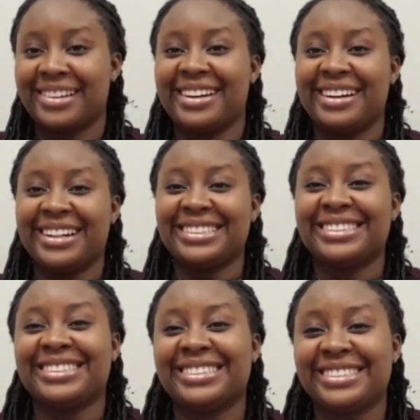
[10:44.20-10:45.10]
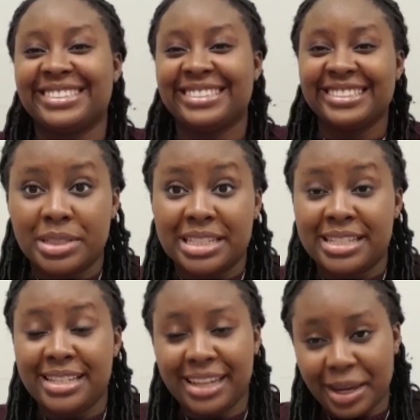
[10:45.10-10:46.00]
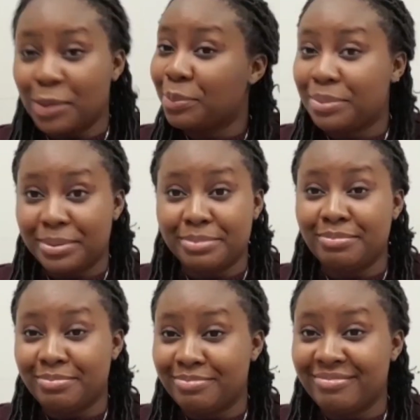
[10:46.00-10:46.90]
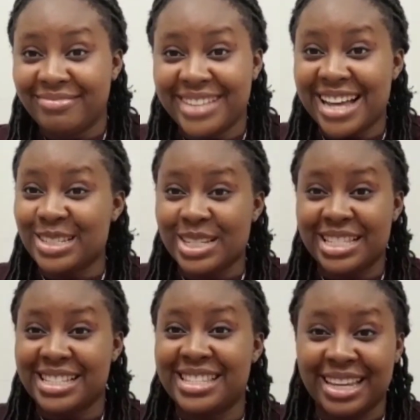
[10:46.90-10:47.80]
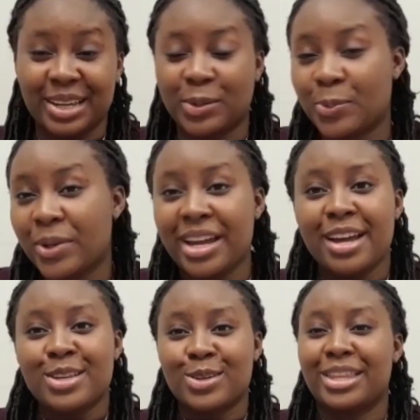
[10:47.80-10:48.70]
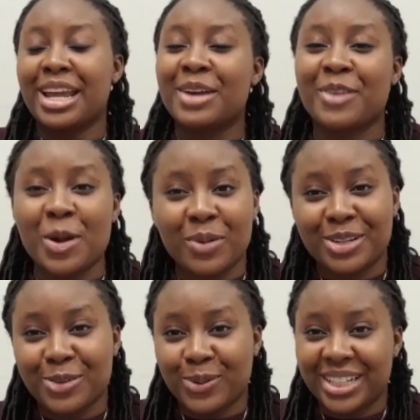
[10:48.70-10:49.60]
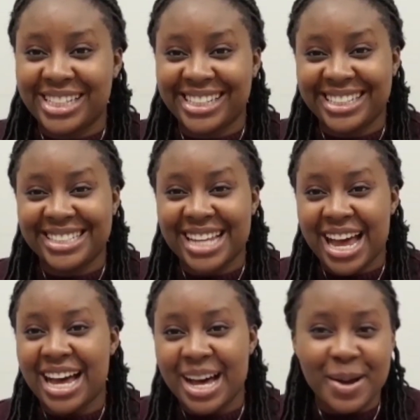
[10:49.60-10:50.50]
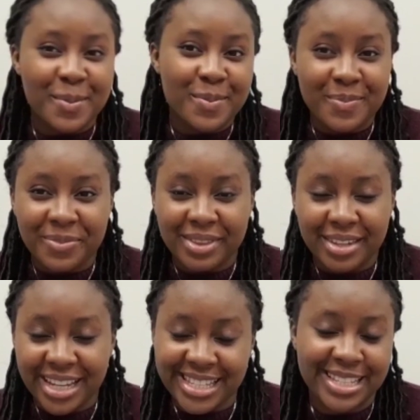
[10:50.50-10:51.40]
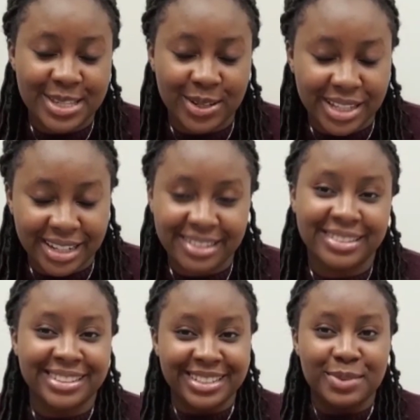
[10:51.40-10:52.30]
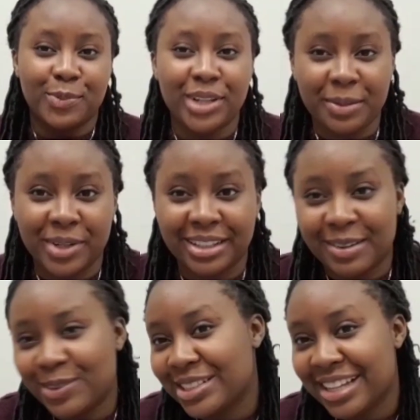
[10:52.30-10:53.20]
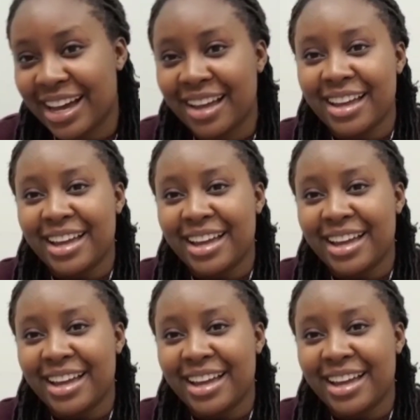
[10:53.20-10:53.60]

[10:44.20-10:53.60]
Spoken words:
All right, seek help. That's just it. Seek help. So thank you very much for watching Eating Disorder, Bulimia Nervosa.